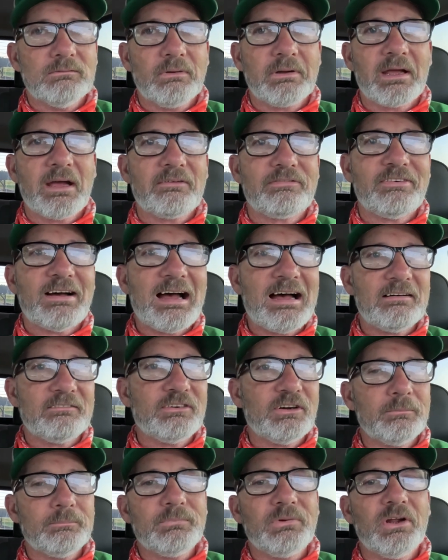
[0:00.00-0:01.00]
We got five
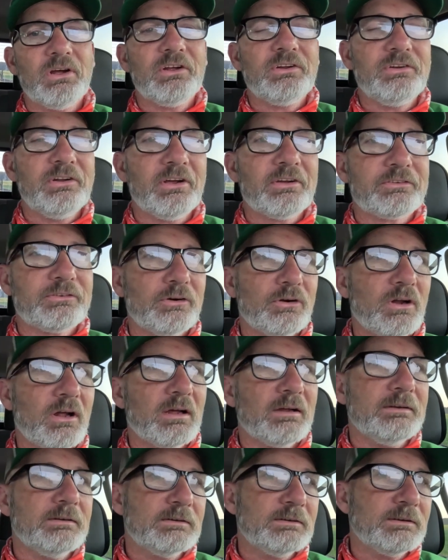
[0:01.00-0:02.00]
of them done
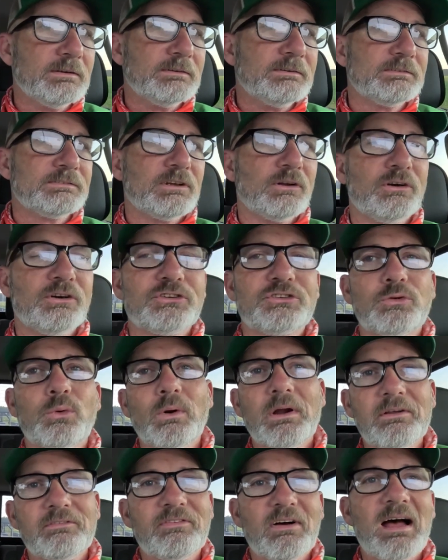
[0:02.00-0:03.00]
yesterday. So there's
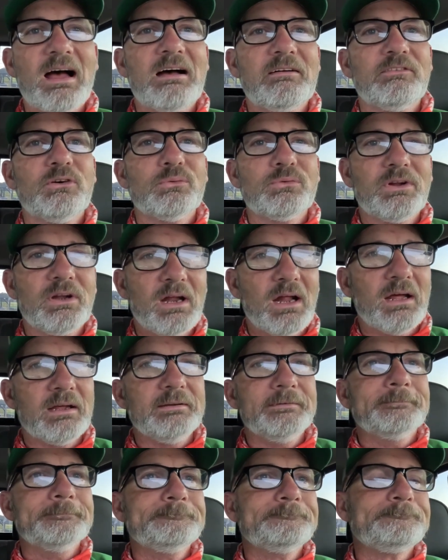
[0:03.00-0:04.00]
25 on
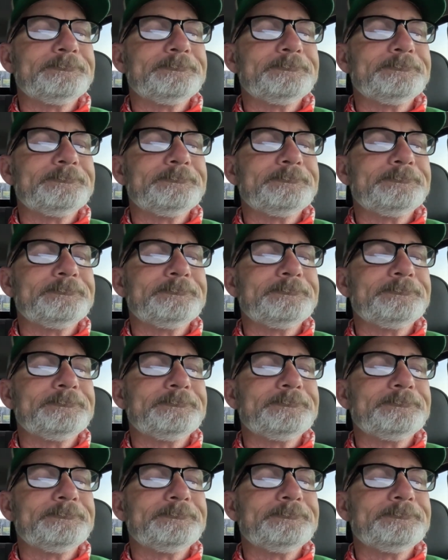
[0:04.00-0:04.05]
today.